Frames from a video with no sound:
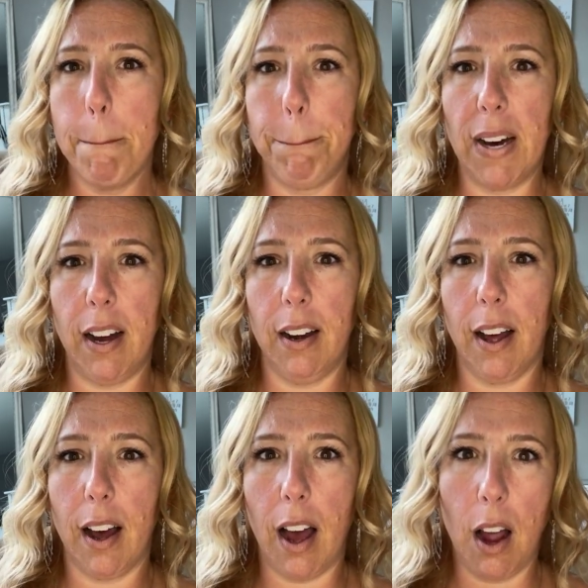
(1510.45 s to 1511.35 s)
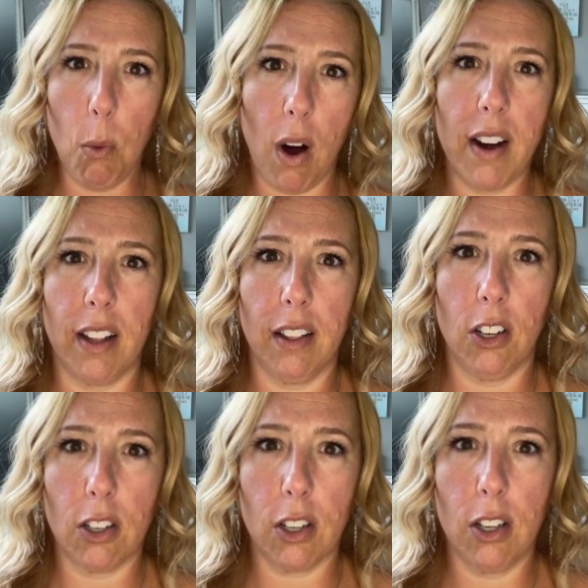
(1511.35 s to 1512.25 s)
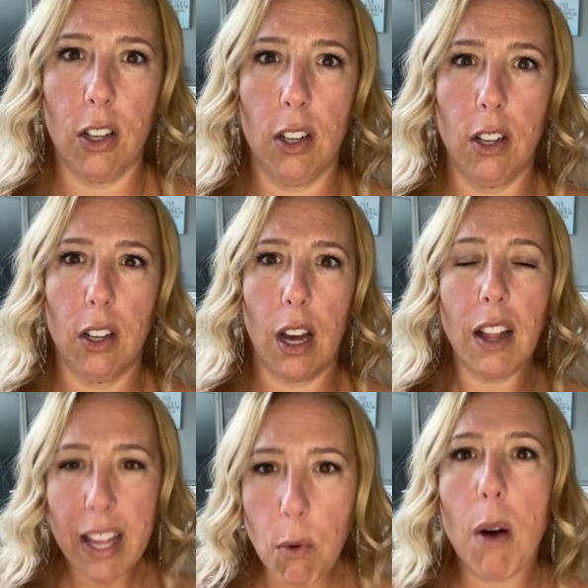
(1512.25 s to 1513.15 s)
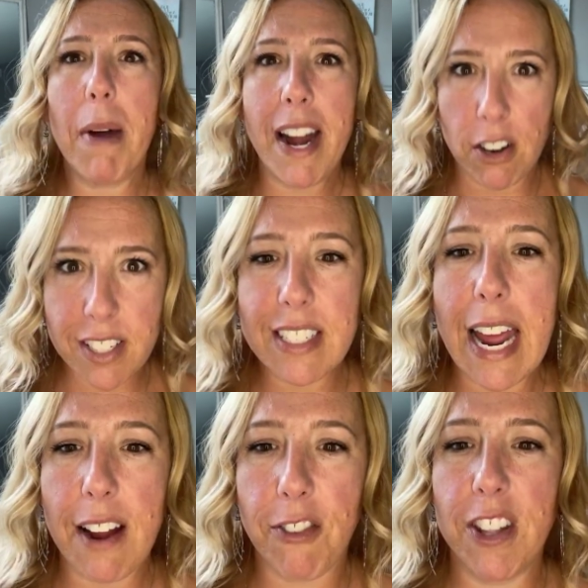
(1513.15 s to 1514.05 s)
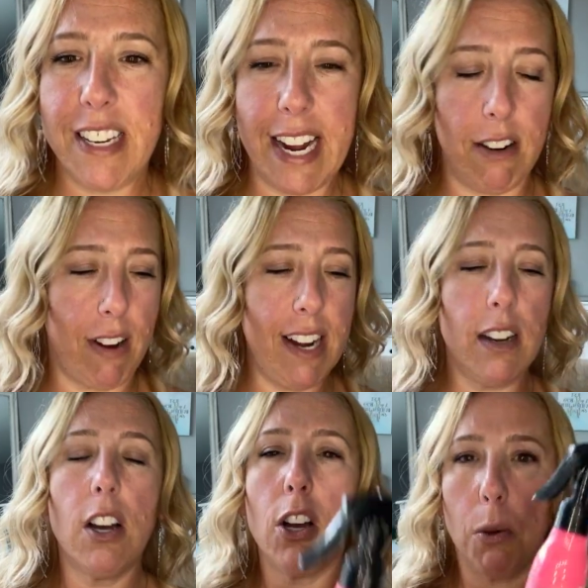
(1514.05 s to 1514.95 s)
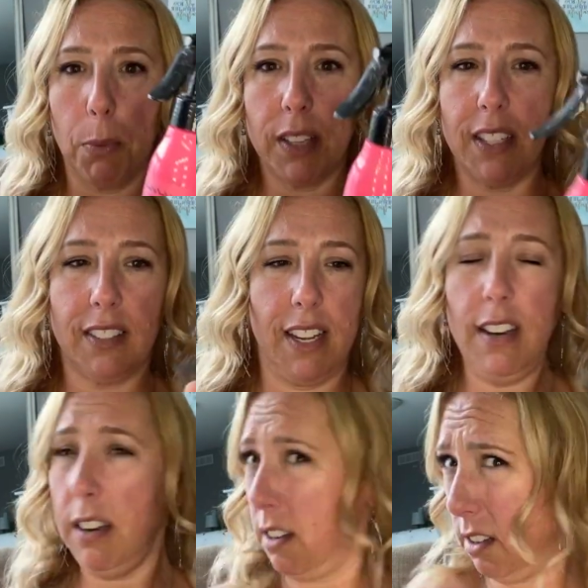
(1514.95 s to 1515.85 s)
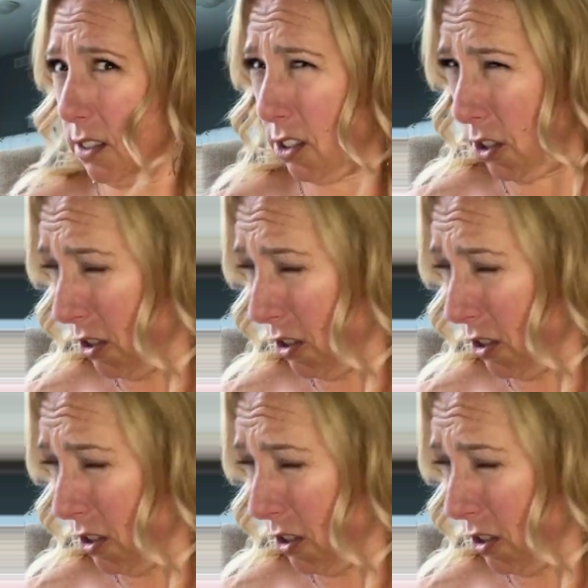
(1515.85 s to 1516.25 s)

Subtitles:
but I want I want my hair to stay for the date, right? Put this in. So you're